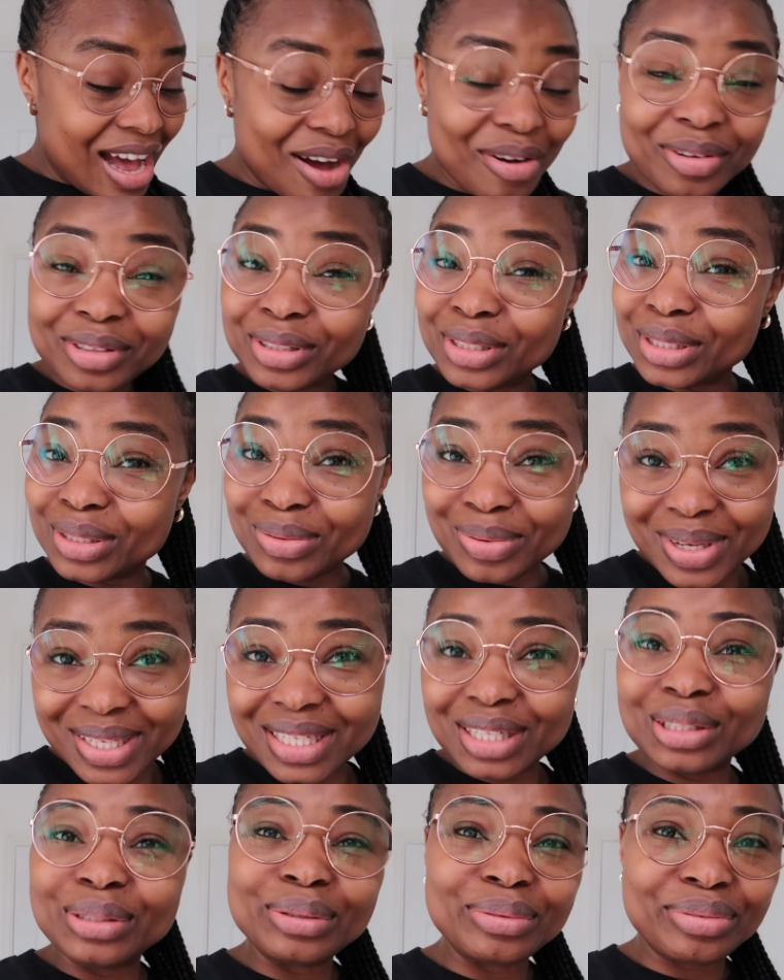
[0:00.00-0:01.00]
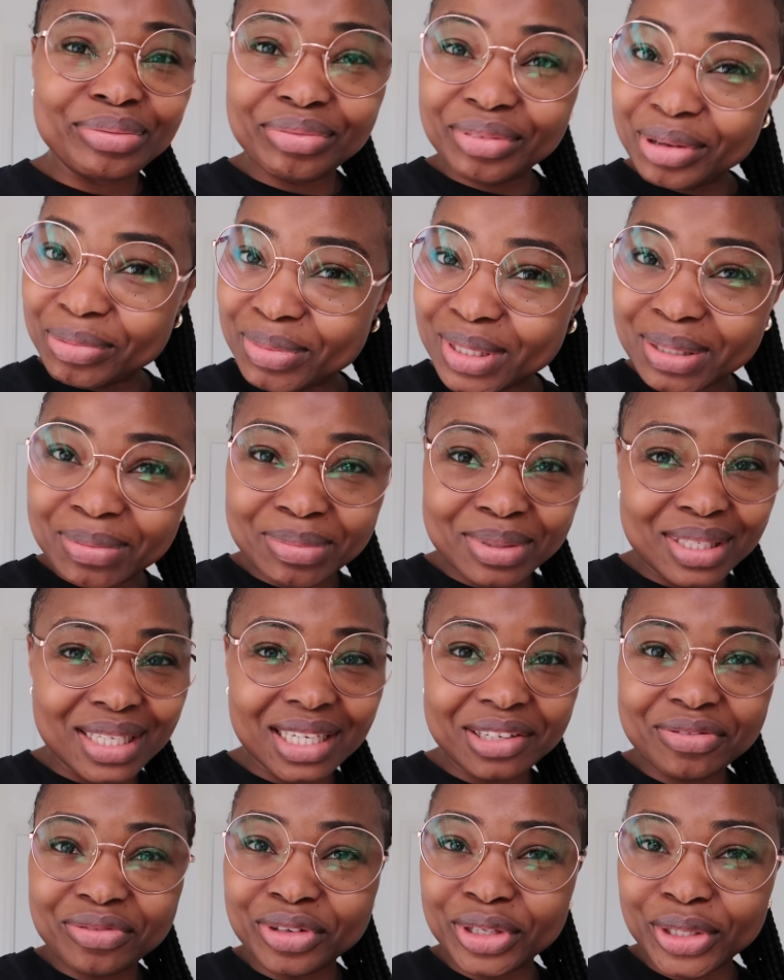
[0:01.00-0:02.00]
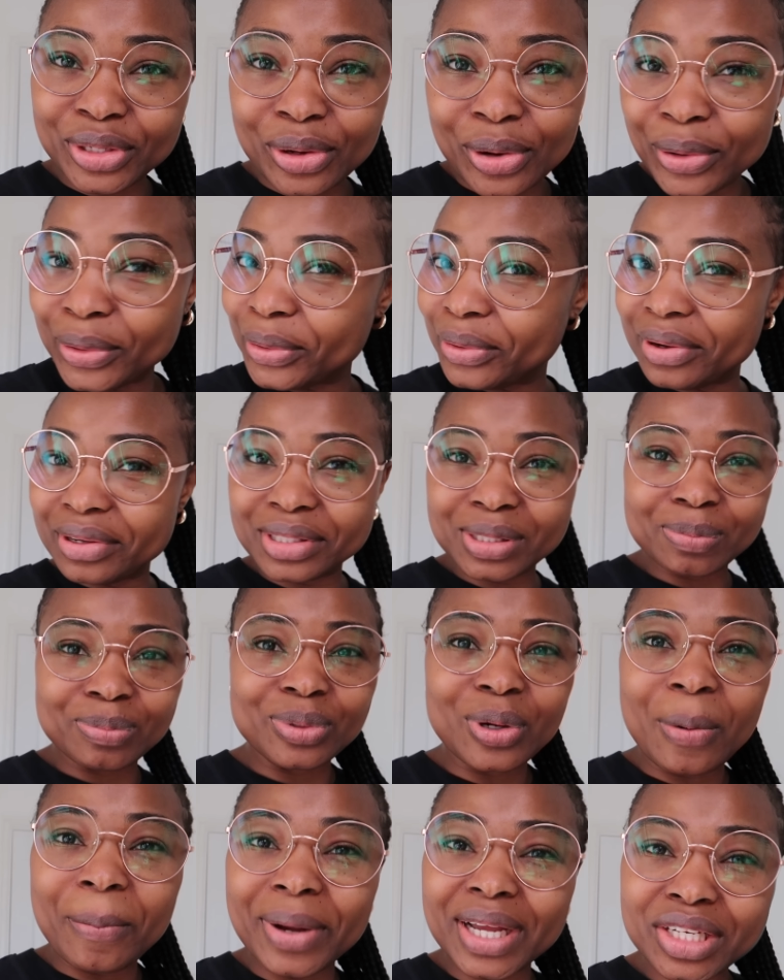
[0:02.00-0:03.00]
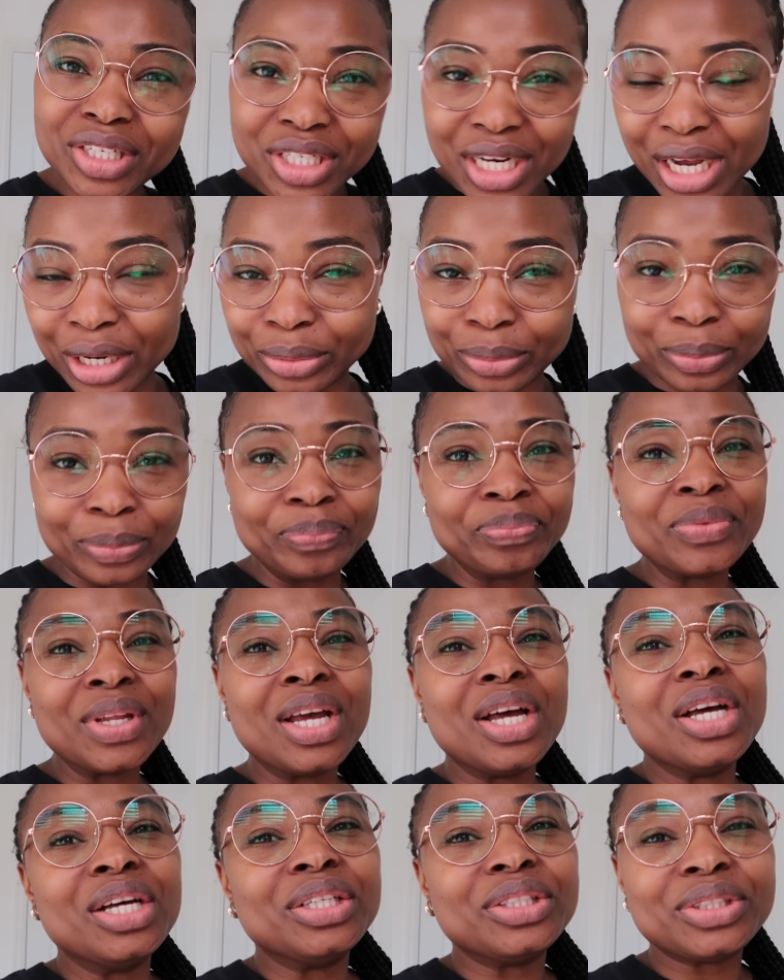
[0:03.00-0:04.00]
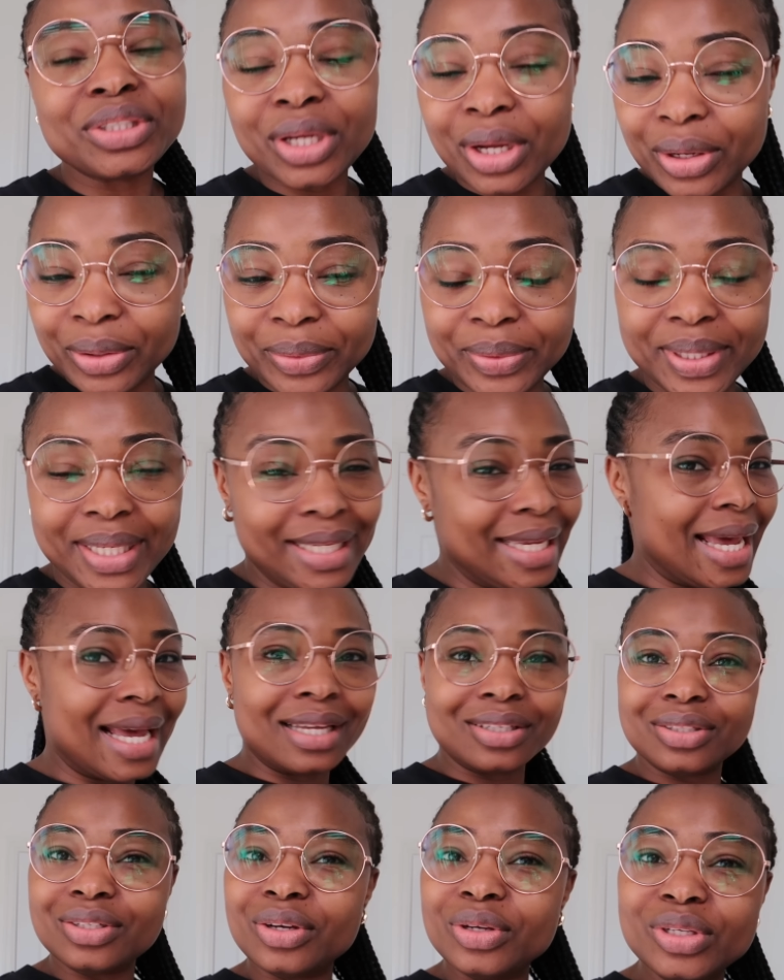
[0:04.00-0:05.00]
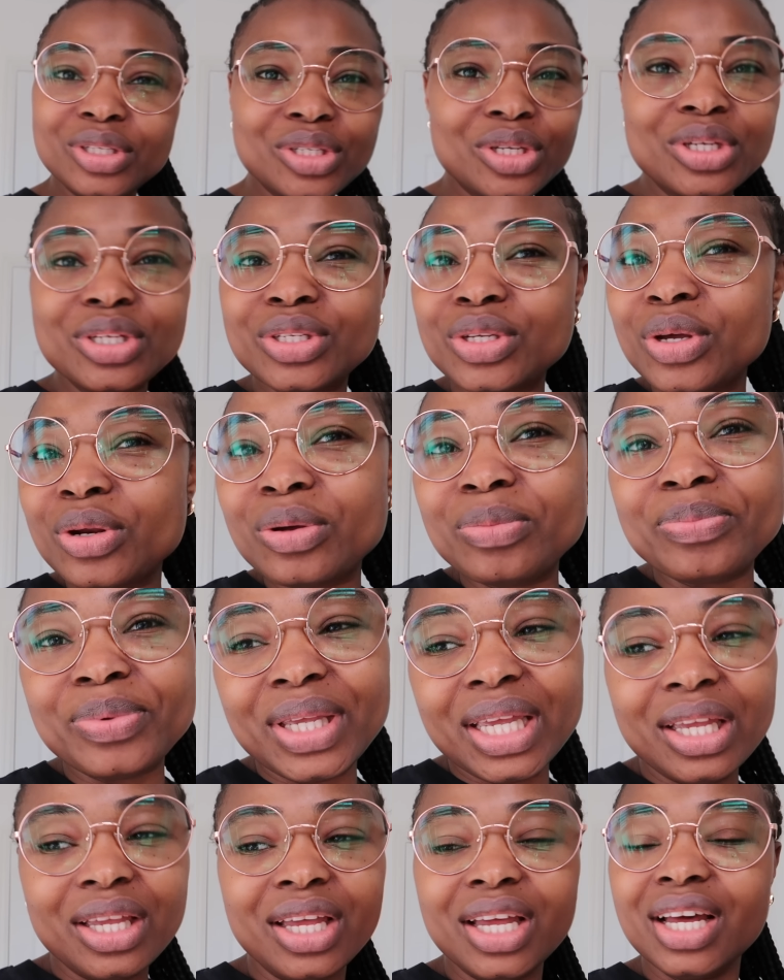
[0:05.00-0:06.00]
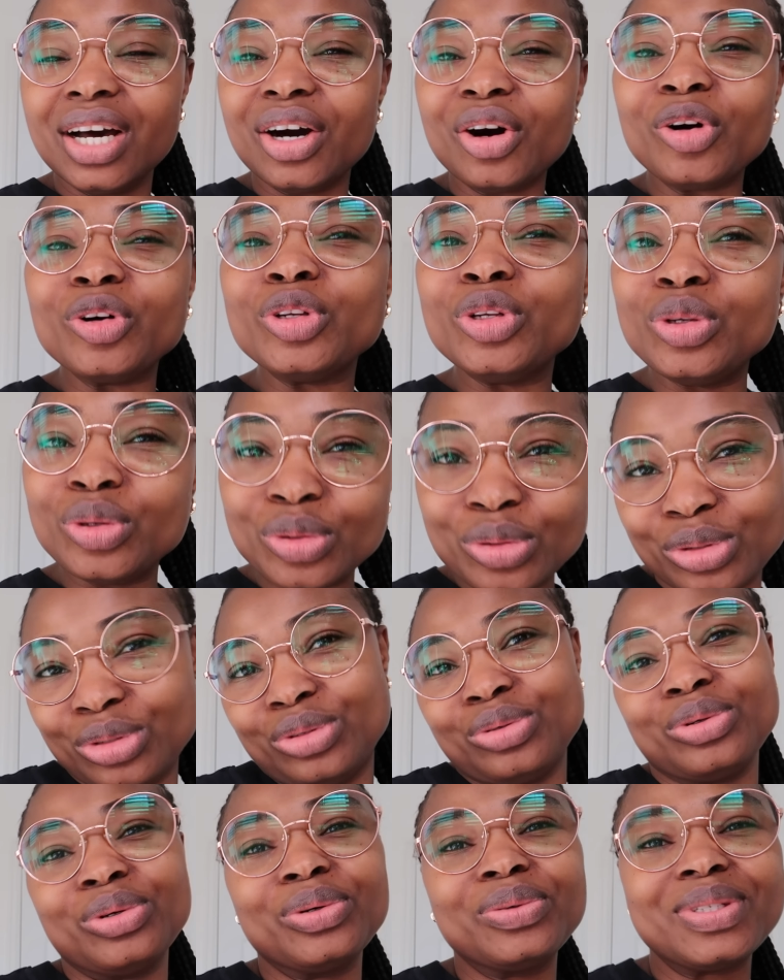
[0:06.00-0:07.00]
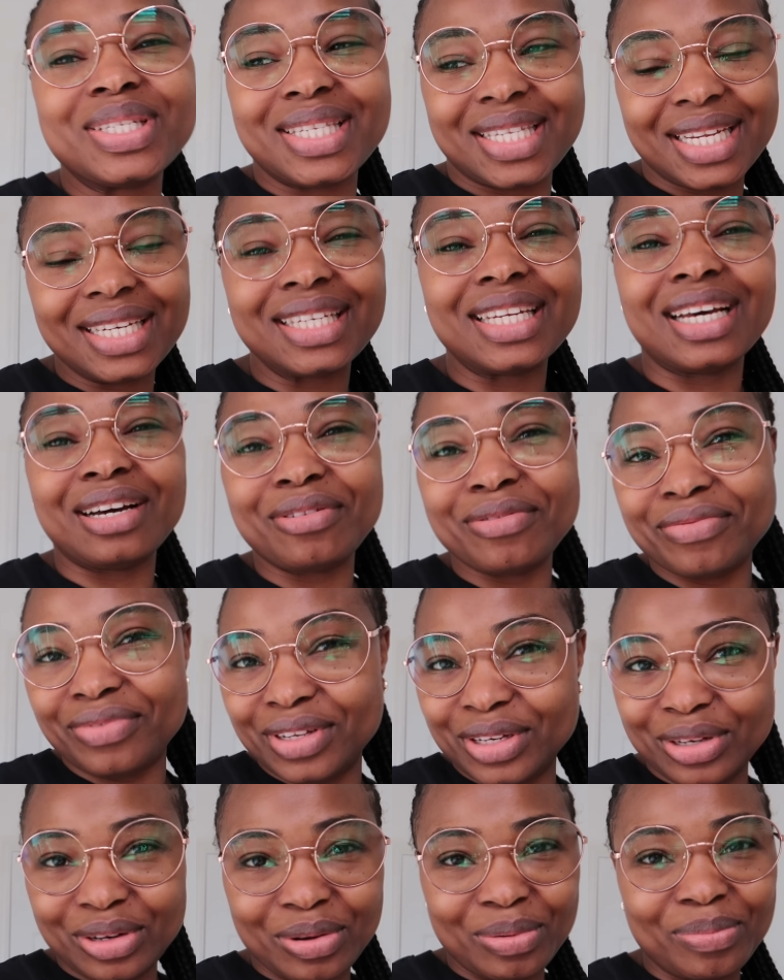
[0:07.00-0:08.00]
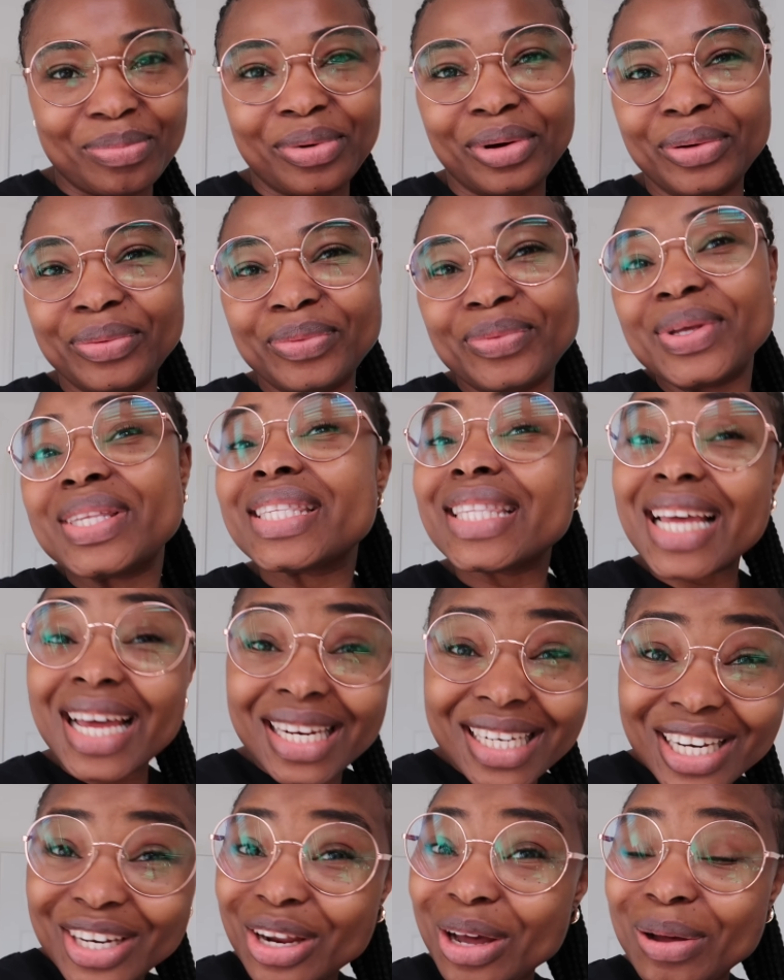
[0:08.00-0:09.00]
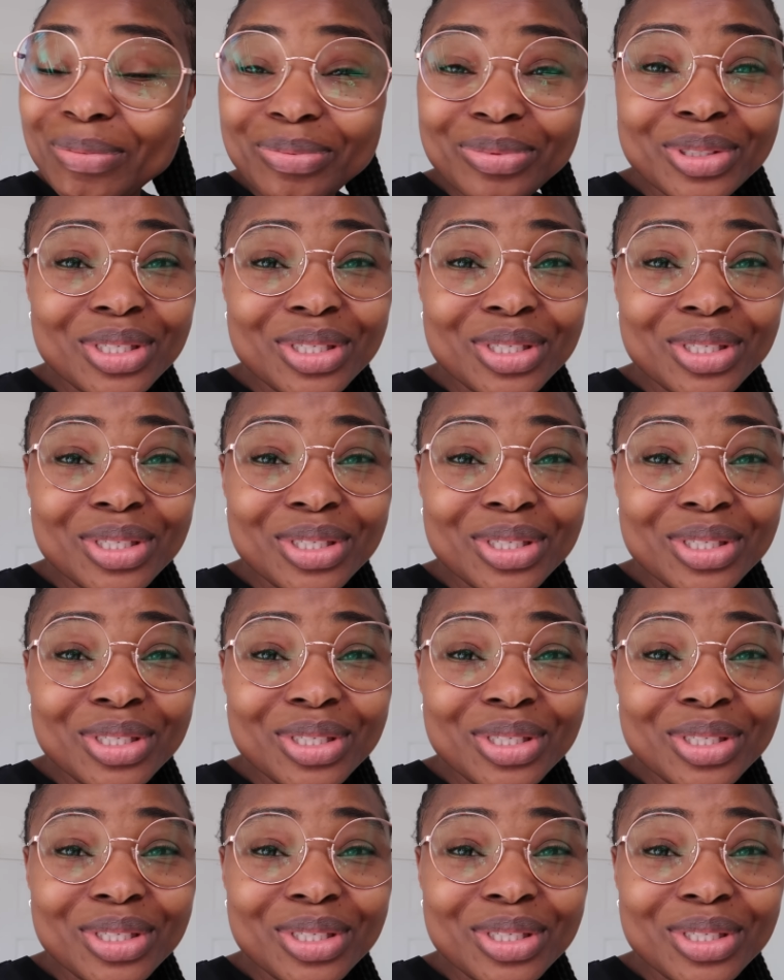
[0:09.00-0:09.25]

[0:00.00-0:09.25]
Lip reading: I want to squeeze it to film something for y'all to put on my channel. So yeah, so it's gonna be unusual sit down video, but we're standing up.